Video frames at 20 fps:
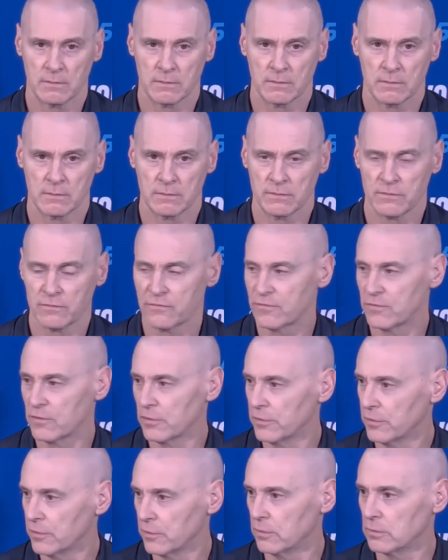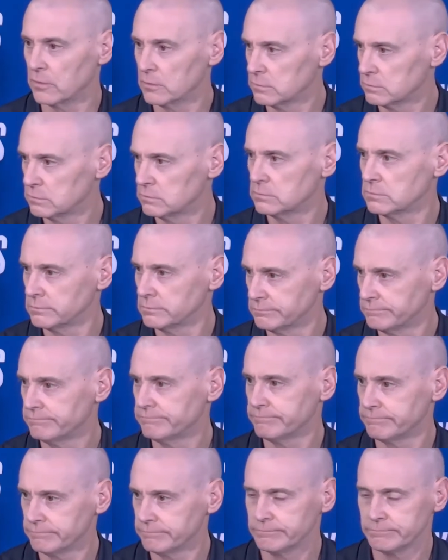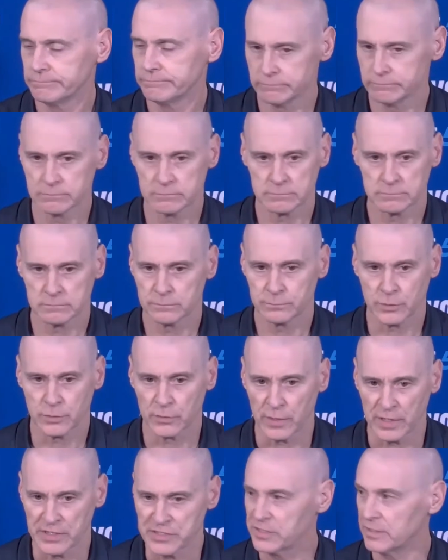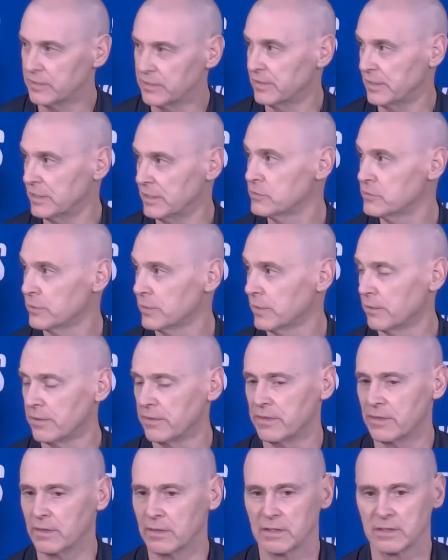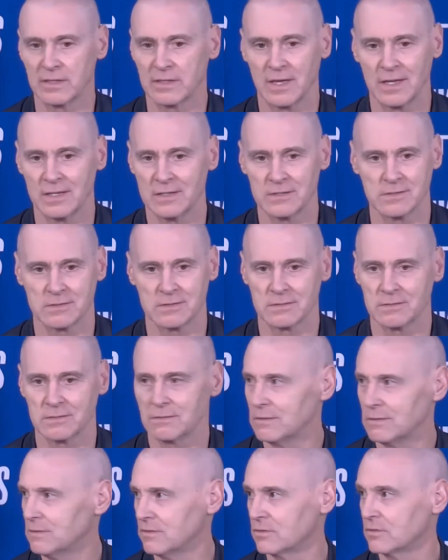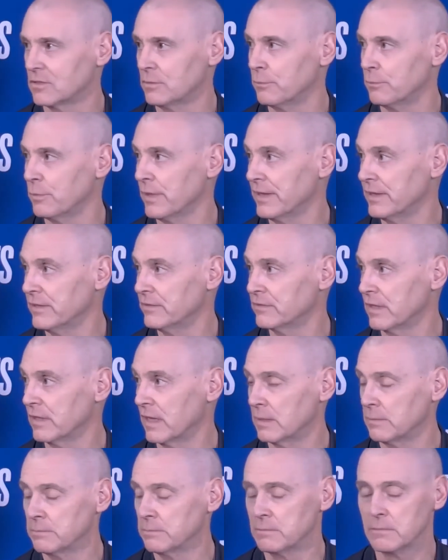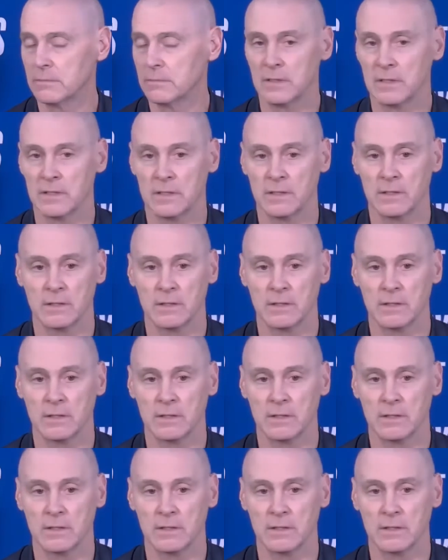further progression of the injury or anything like that. He just couldn't play his game, and